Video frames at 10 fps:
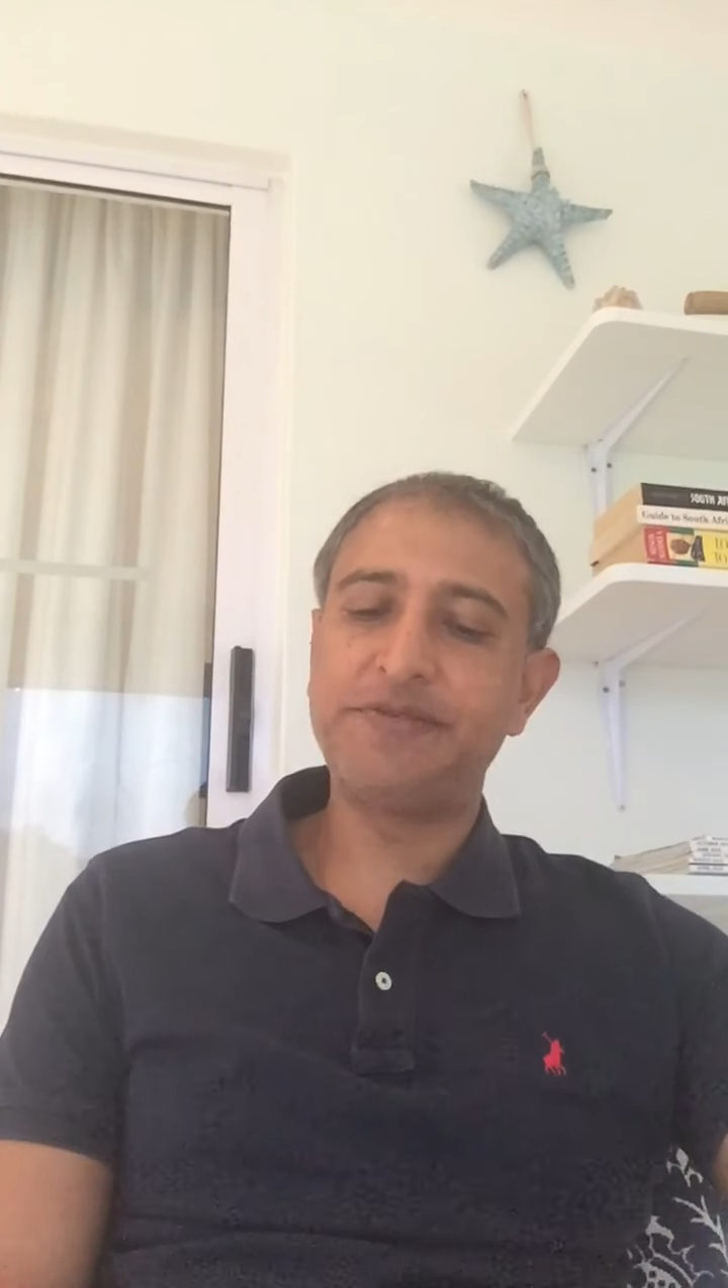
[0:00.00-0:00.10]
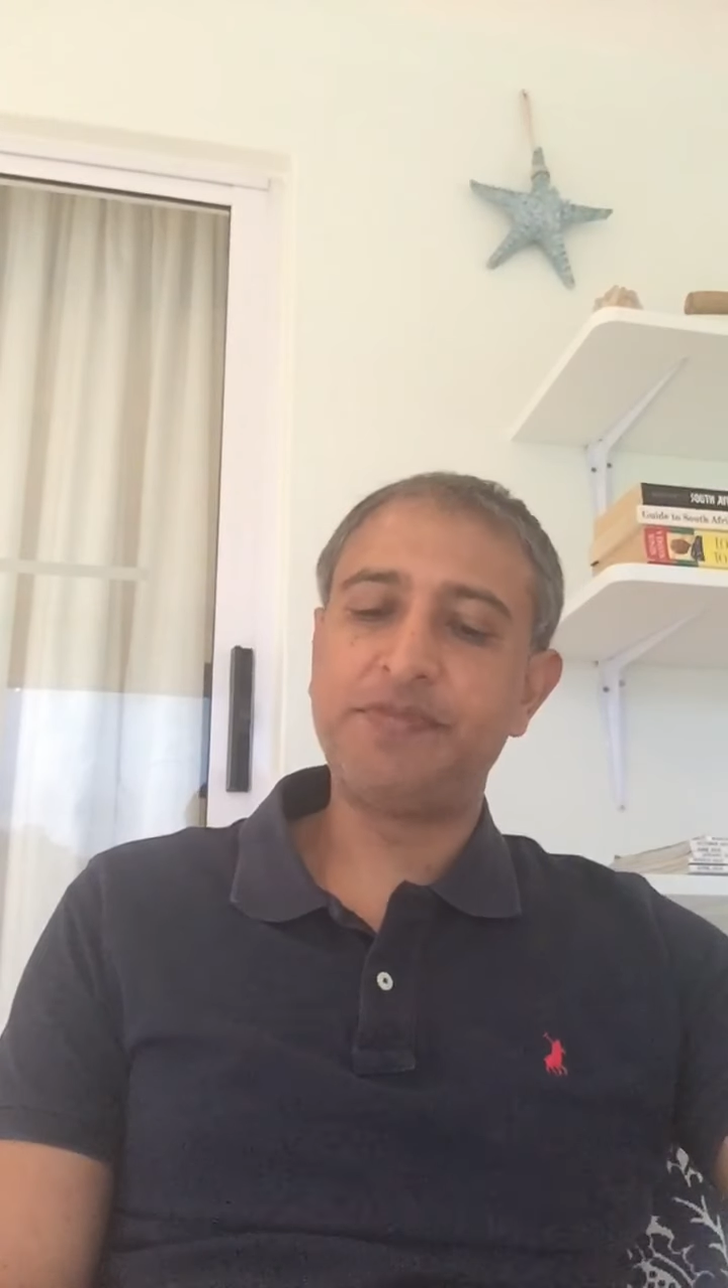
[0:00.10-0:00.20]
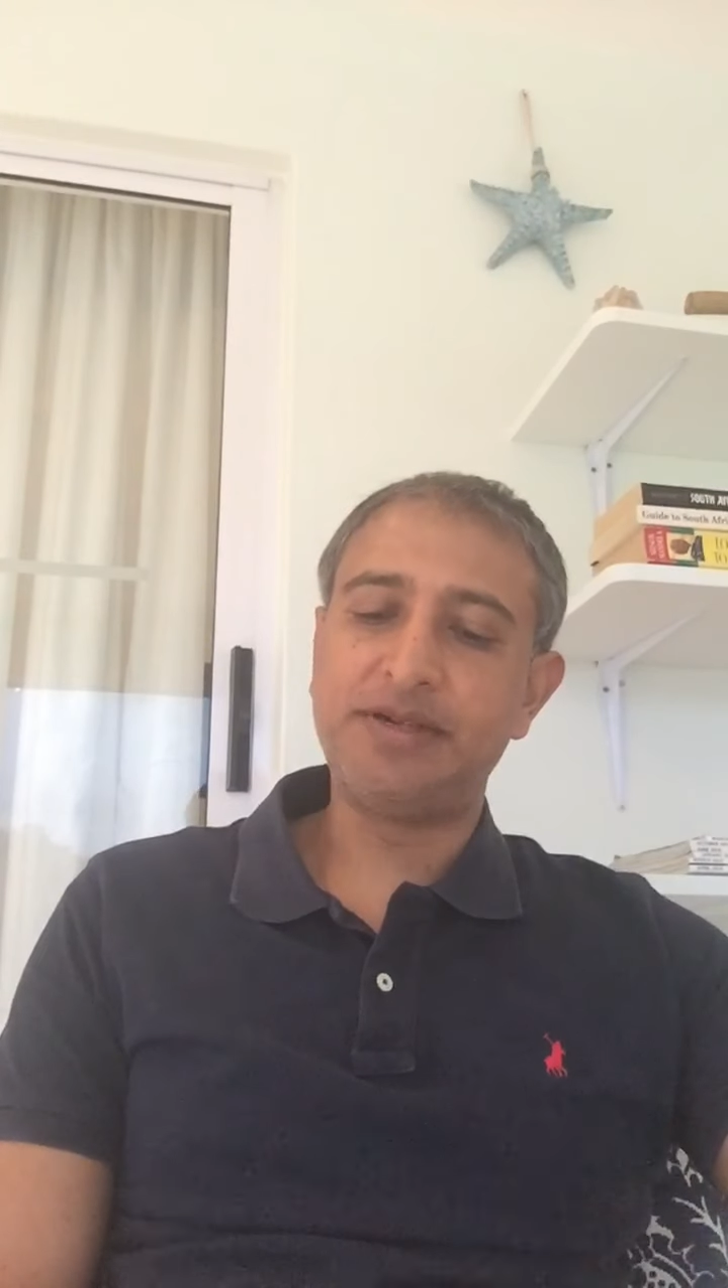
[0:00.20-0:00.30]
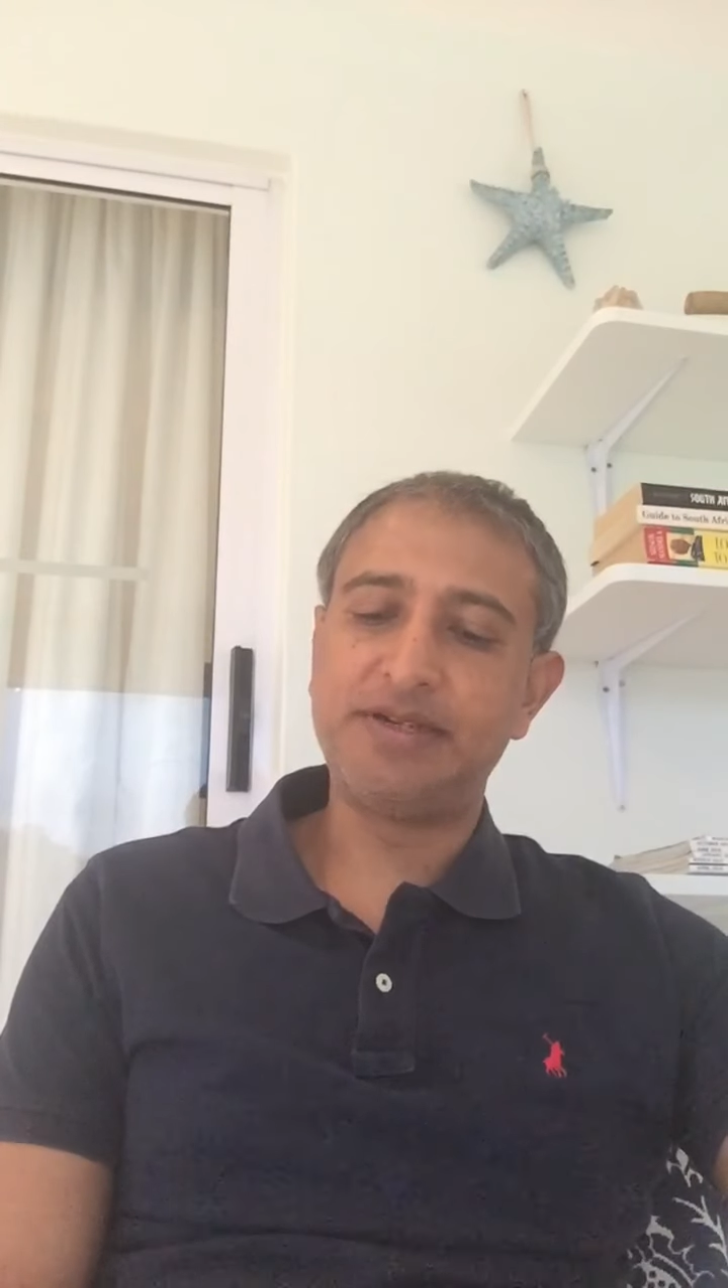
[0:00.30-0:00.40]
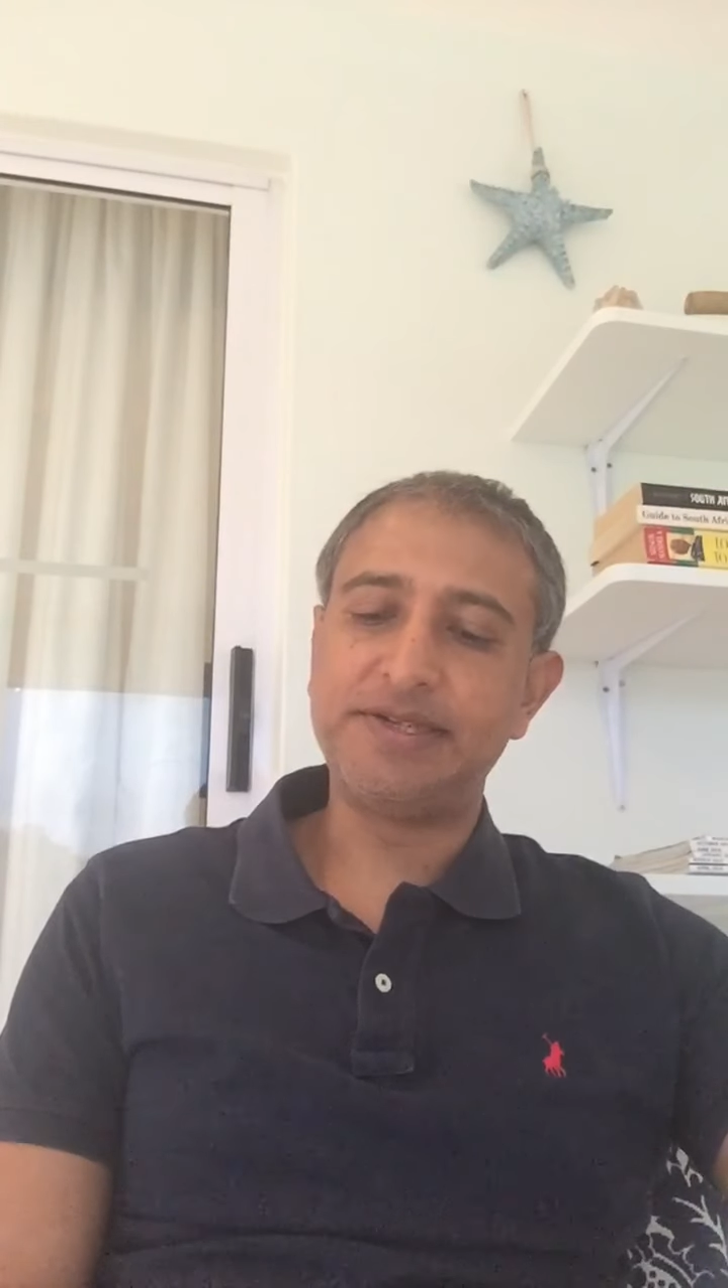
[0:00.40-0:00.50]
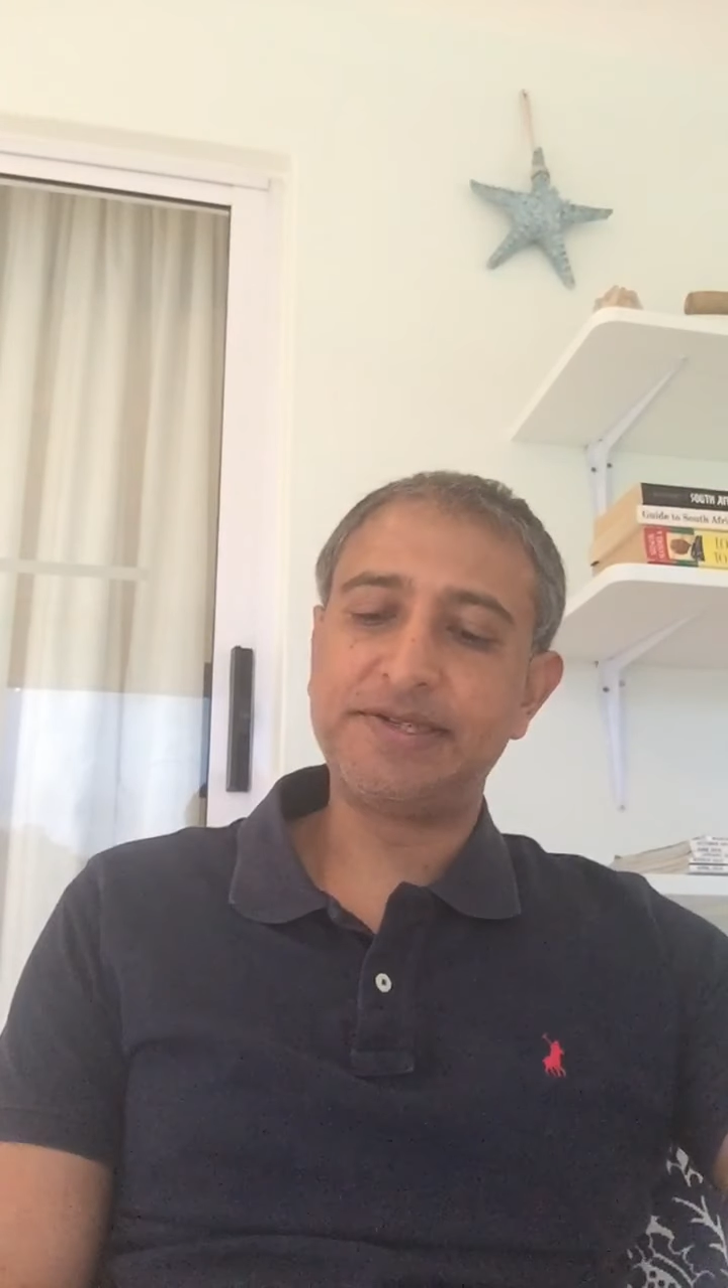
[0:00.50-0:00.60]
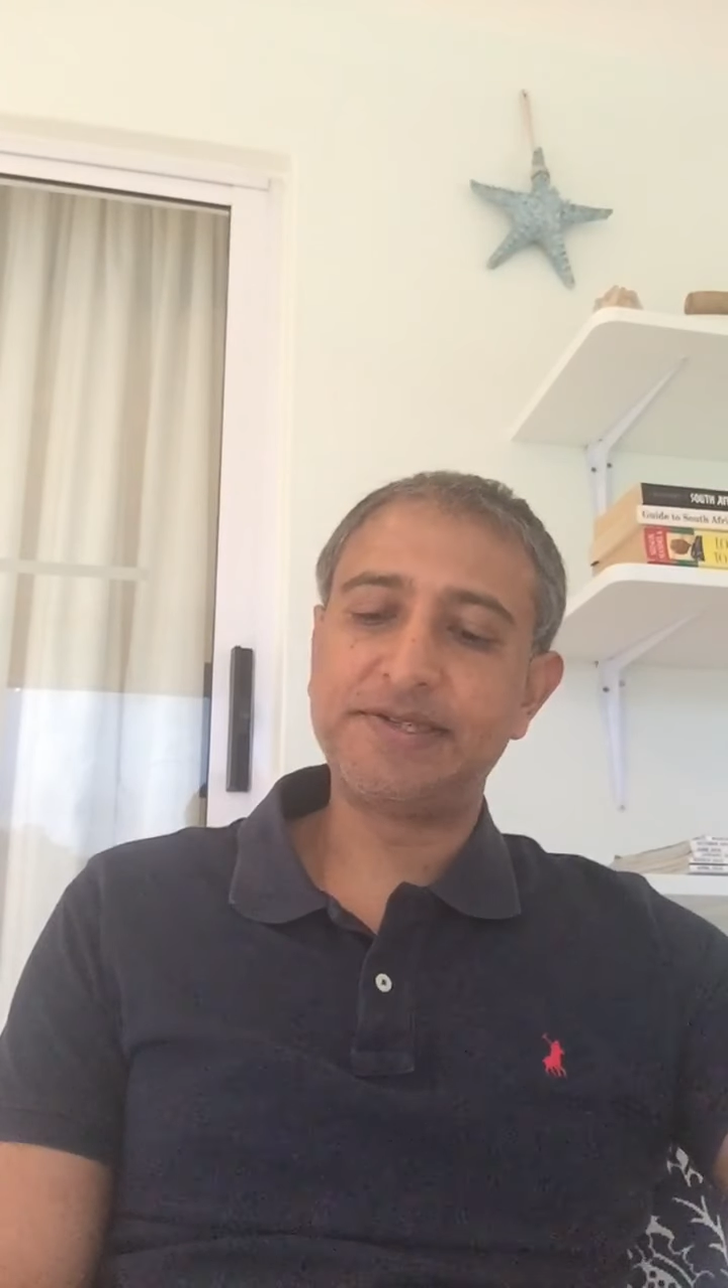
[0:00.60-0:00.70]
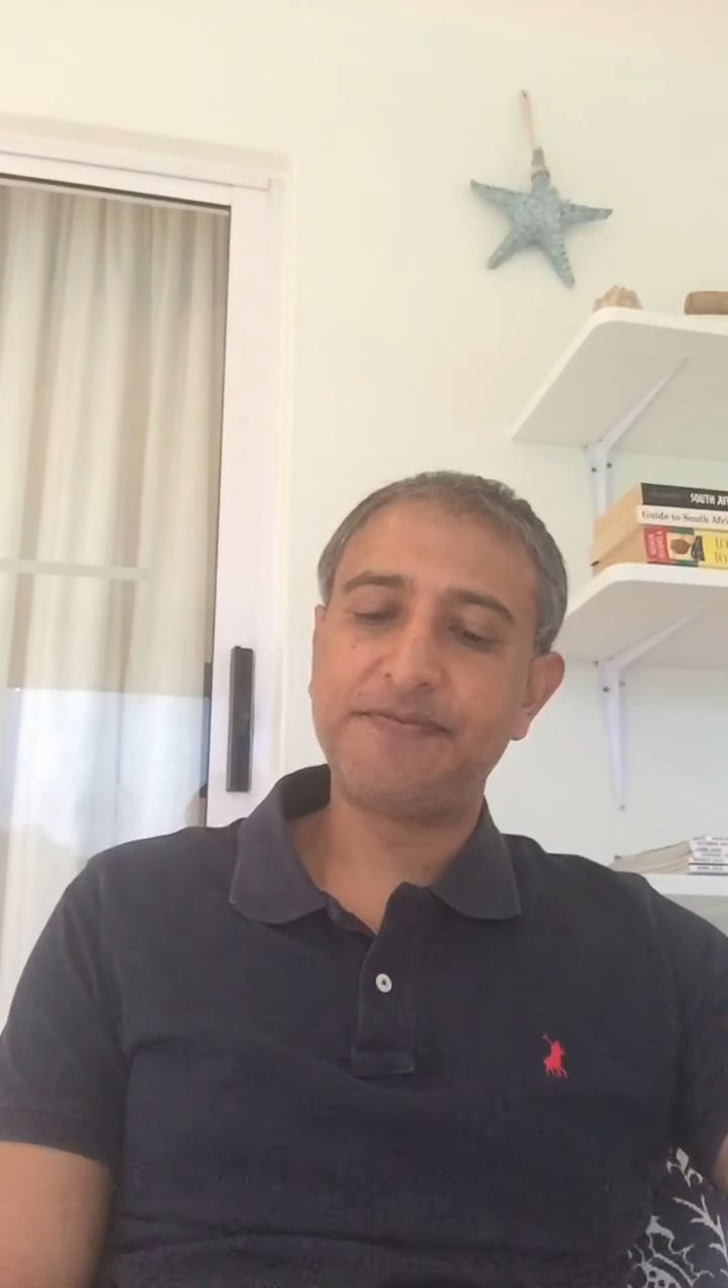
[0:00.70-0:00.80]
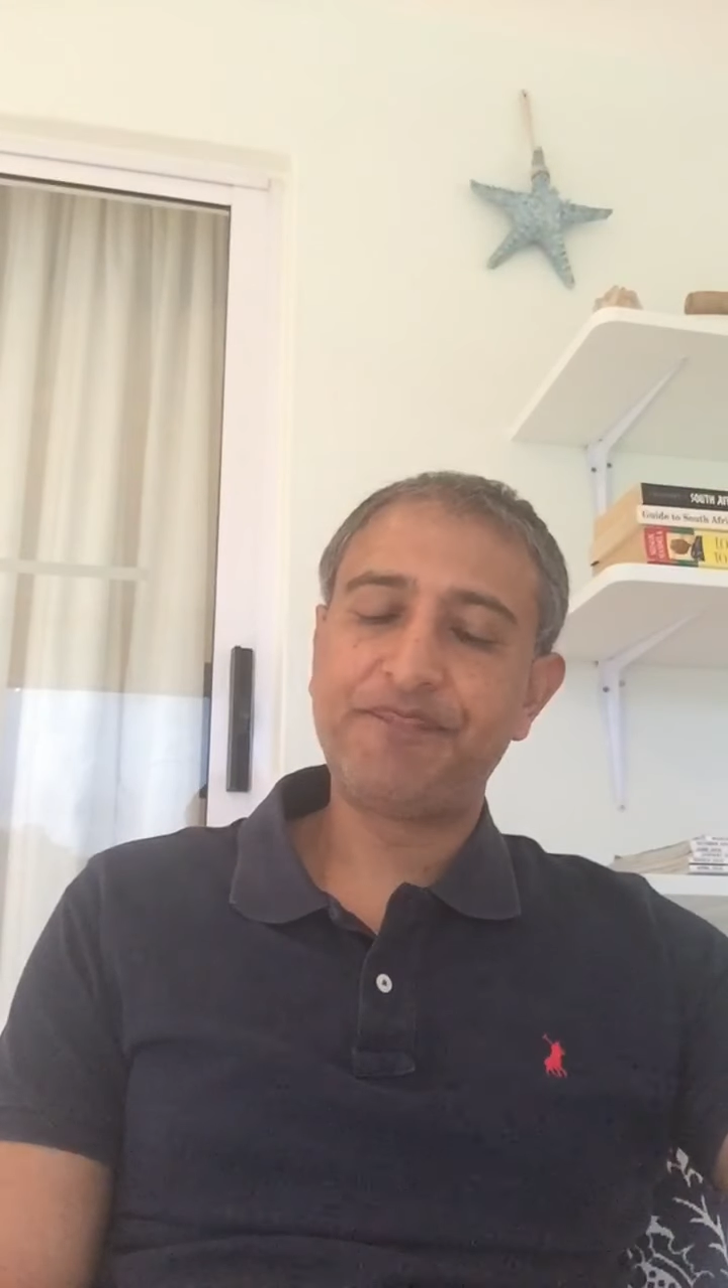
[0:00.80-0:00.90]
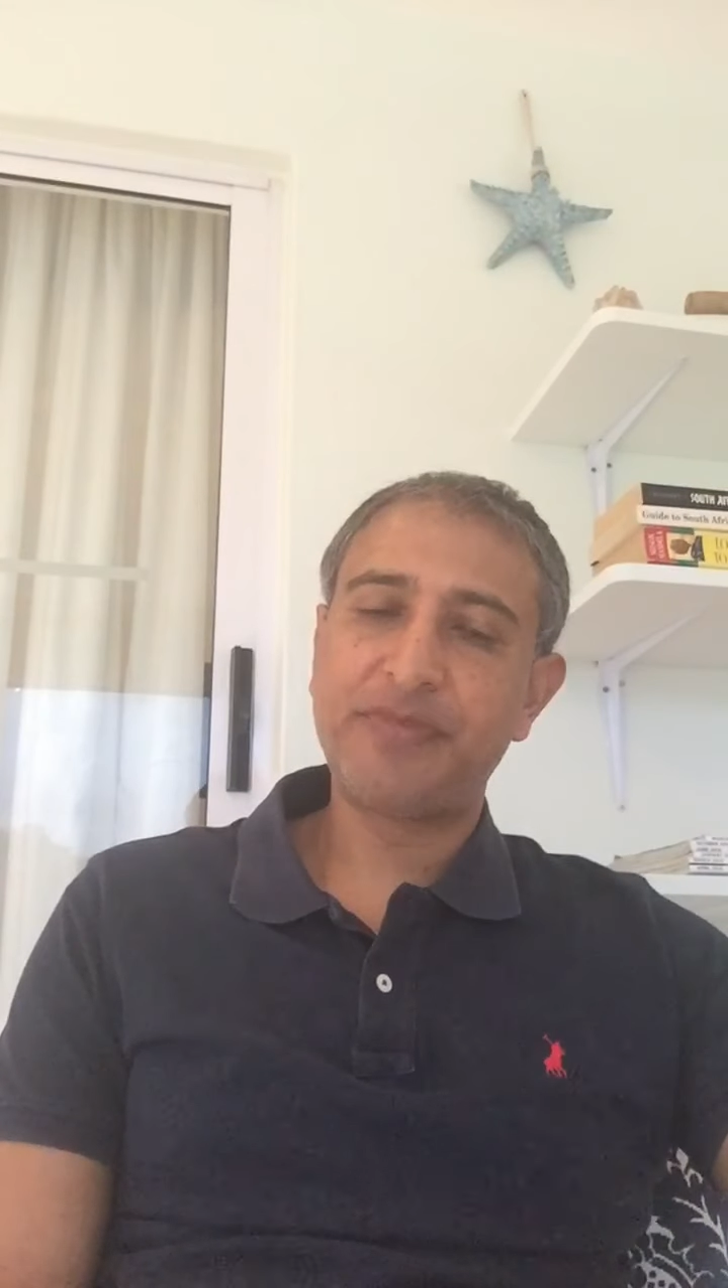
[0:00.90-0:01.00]

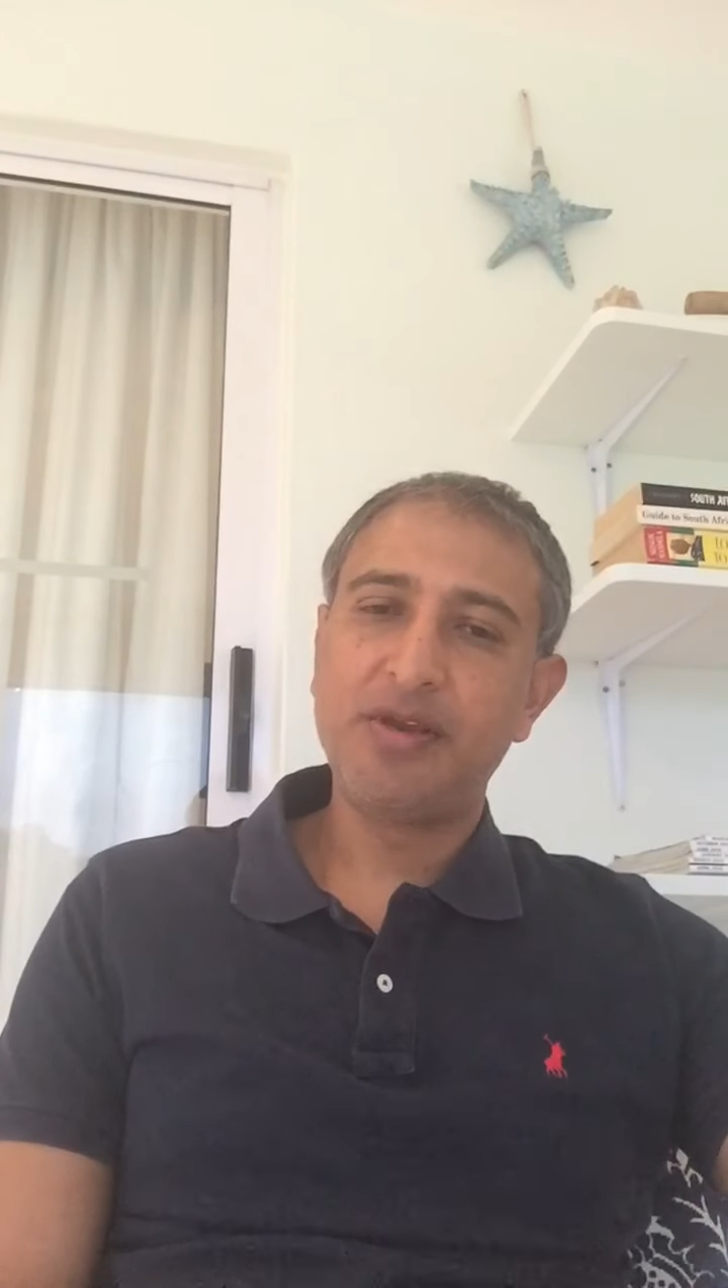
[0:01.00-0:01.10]
builders